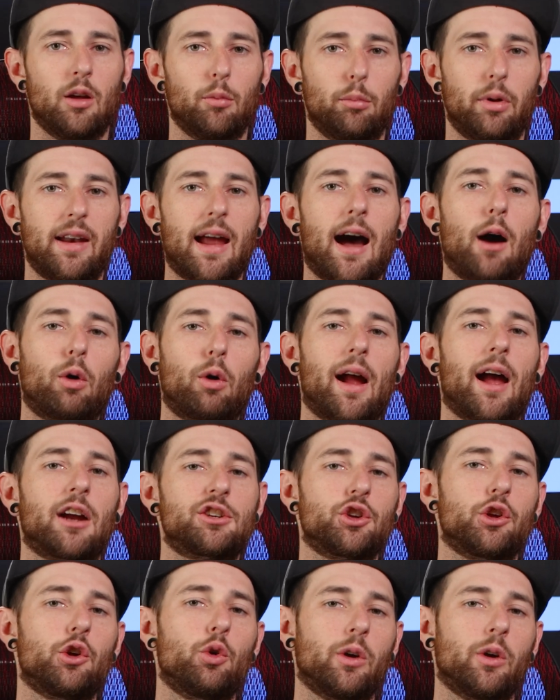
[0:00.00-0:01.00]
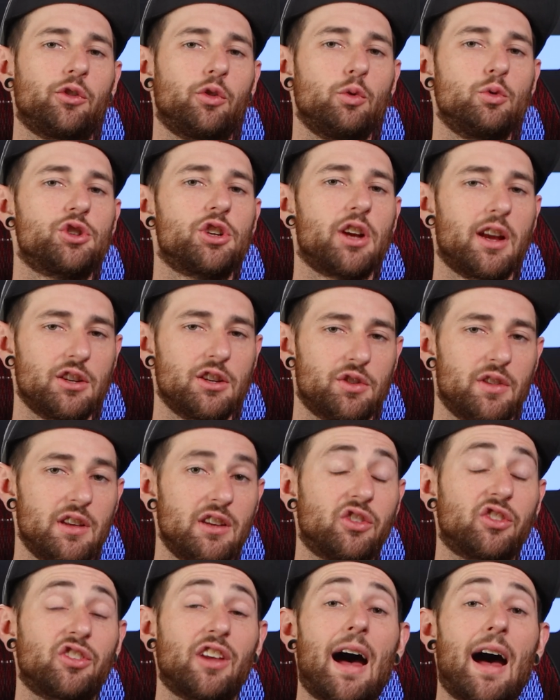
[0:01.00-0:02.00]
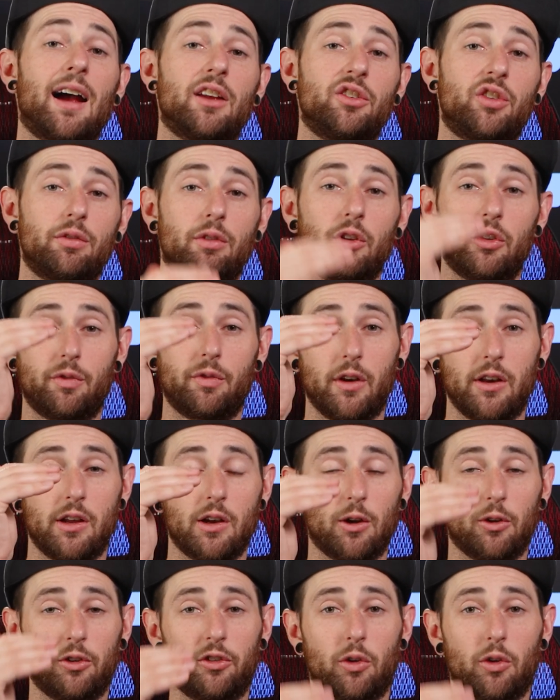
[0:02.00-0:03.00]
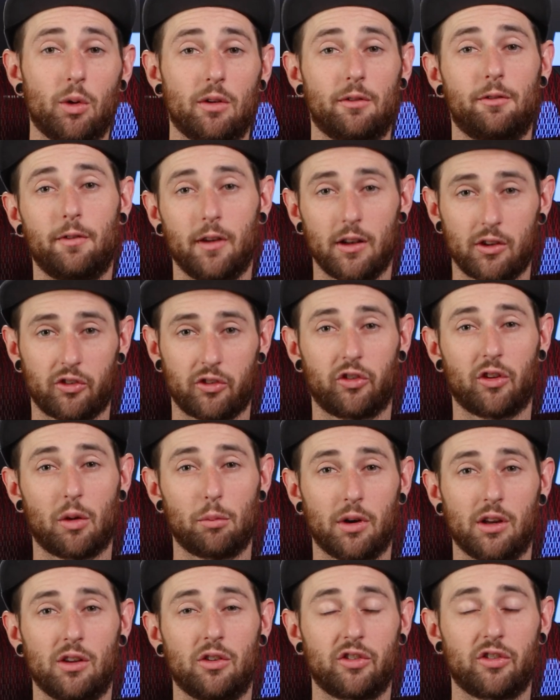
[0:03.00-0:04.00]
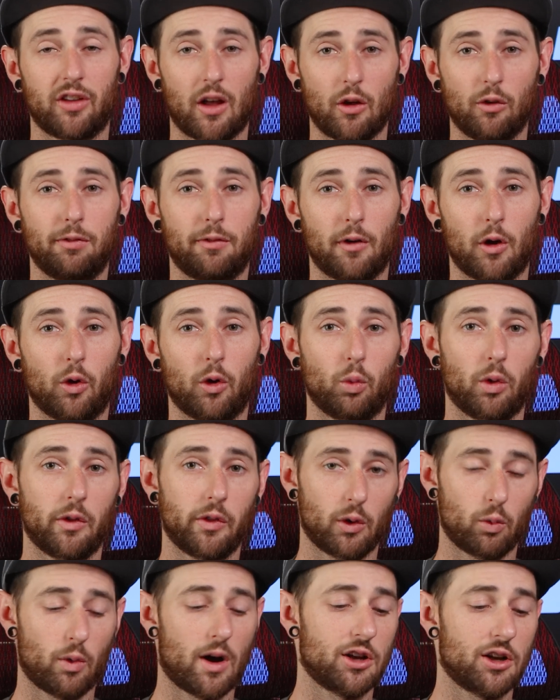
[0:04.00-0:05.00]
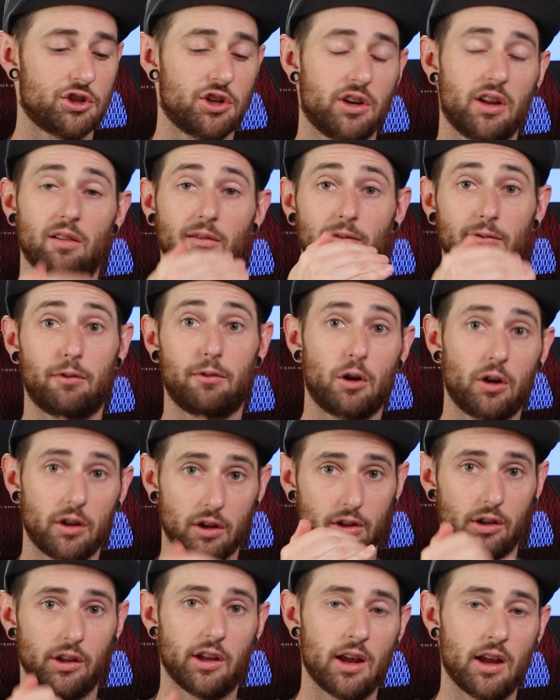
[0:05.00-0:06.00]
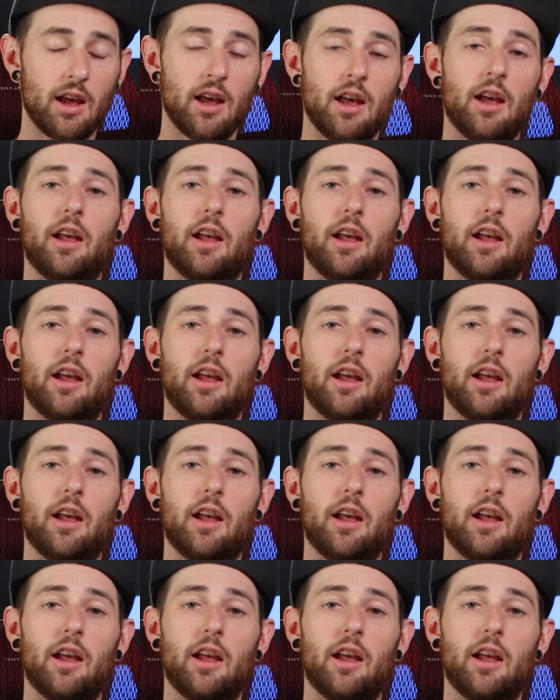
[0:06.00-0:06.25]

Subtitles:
But now we're actually going to change the size of this video so it fits somebody's cell phone when they're watching it vertically.